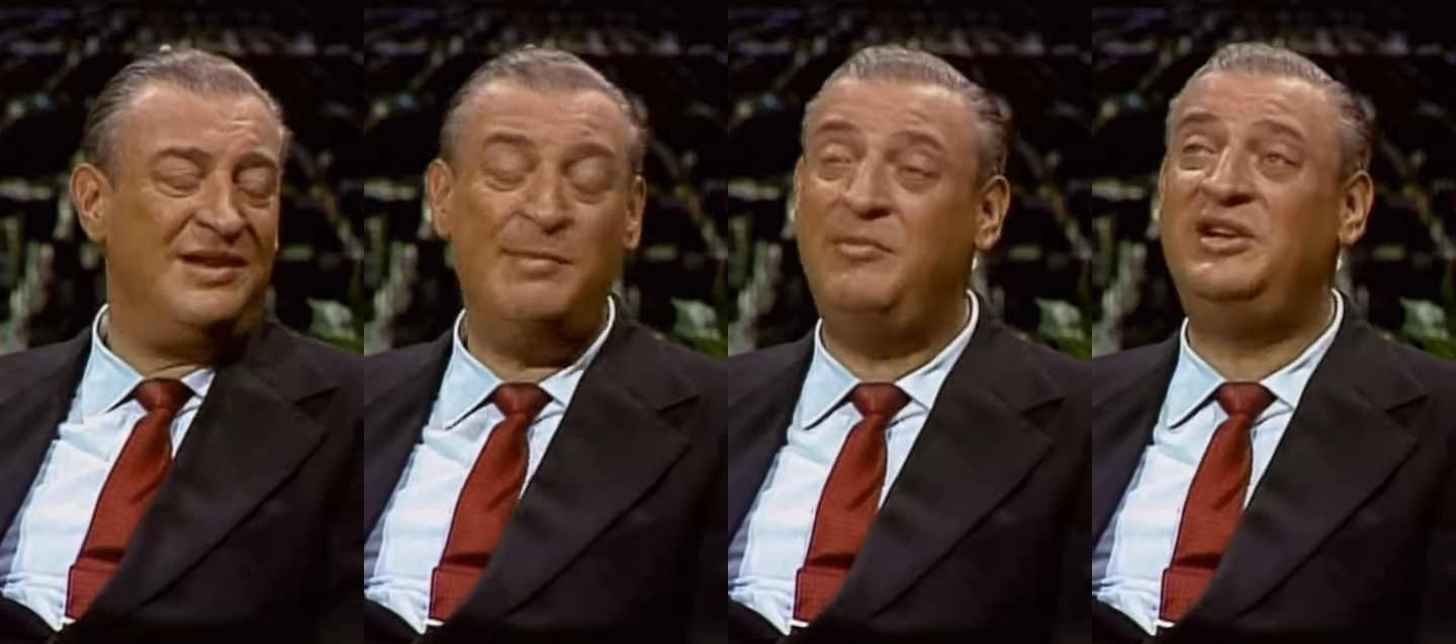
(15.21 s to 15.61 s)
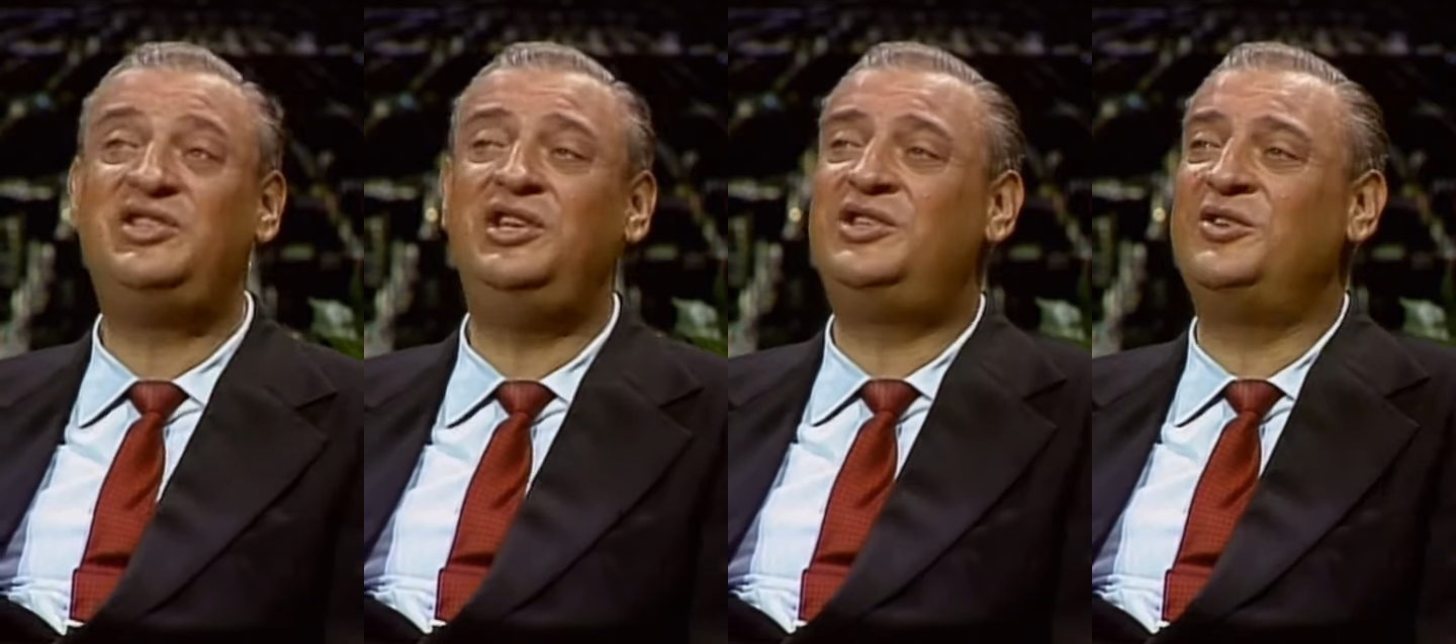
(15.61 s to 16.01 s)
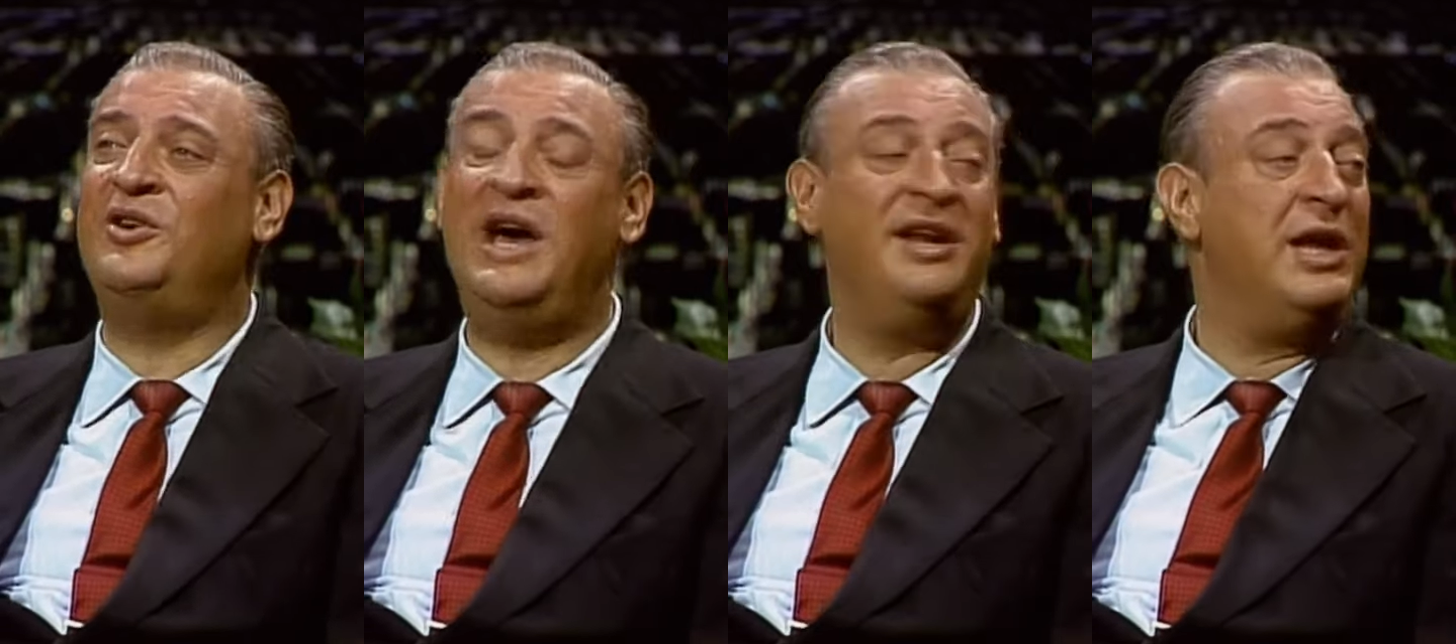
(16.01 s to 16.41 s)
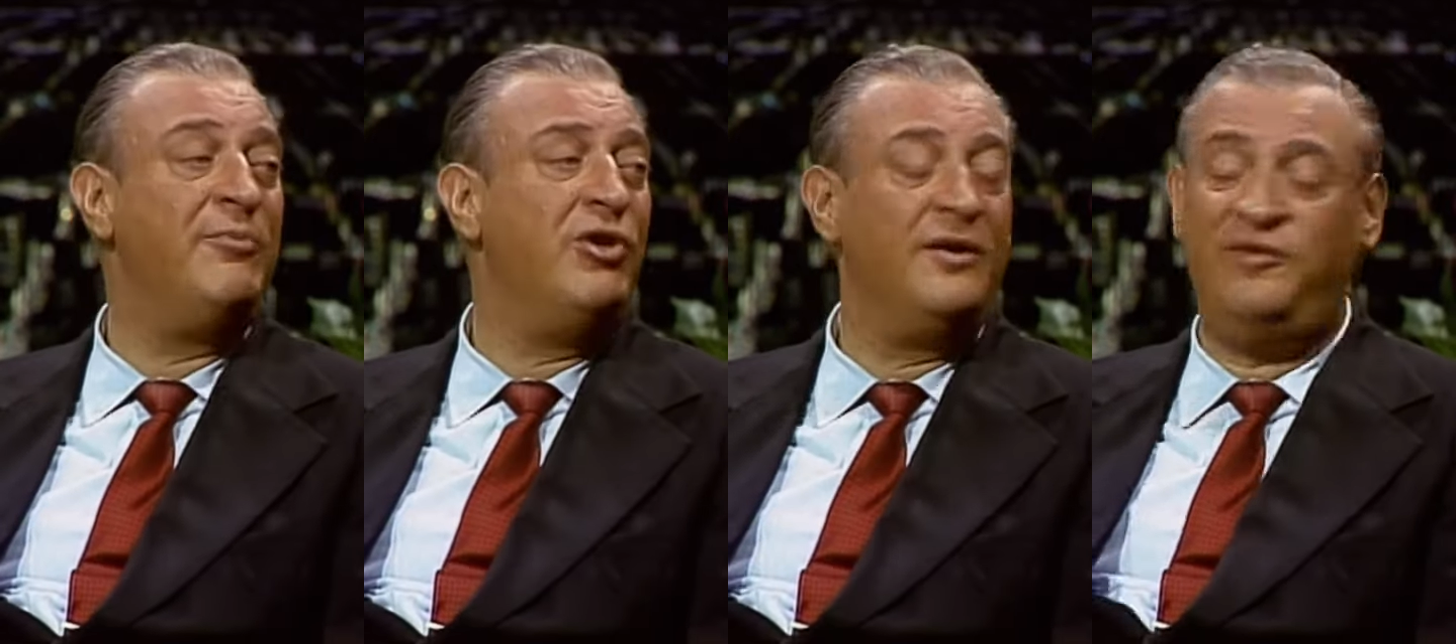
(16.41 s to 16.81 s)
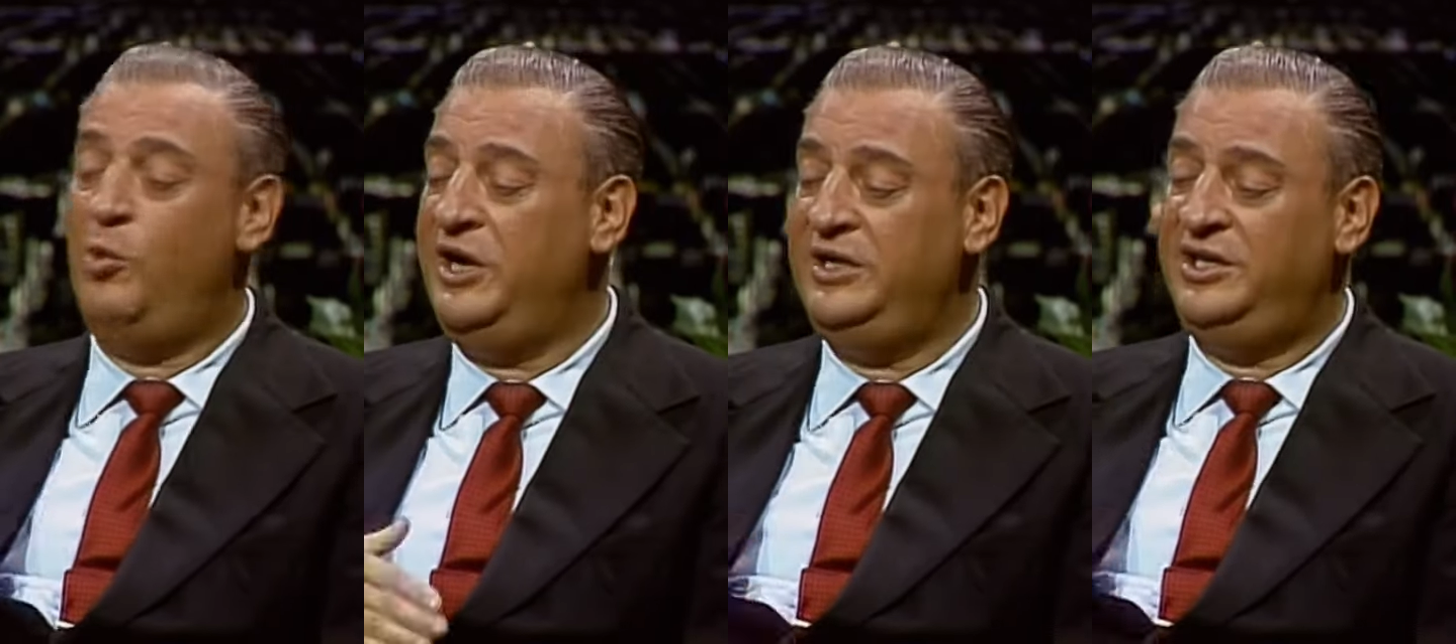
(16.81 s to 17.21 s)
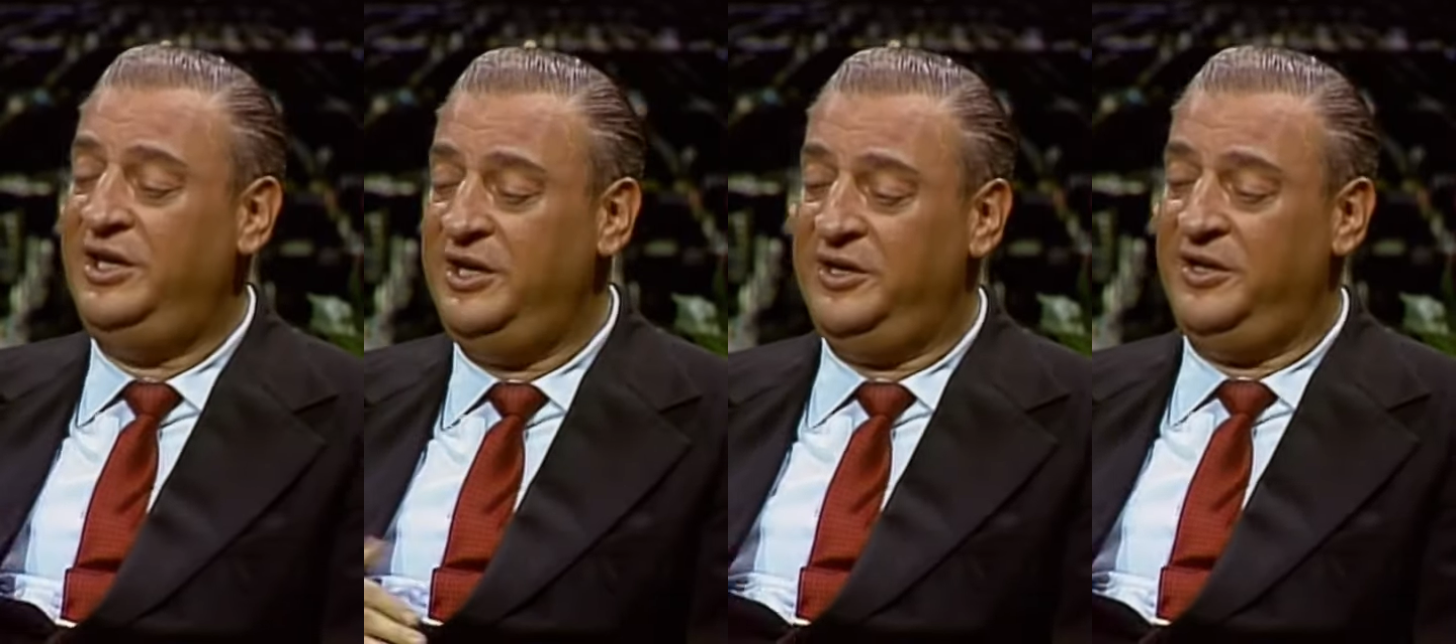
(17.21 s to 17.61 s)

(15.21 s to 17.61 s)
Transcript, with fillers: I remember the seesaw. I had to keep running from one end to the other. You know?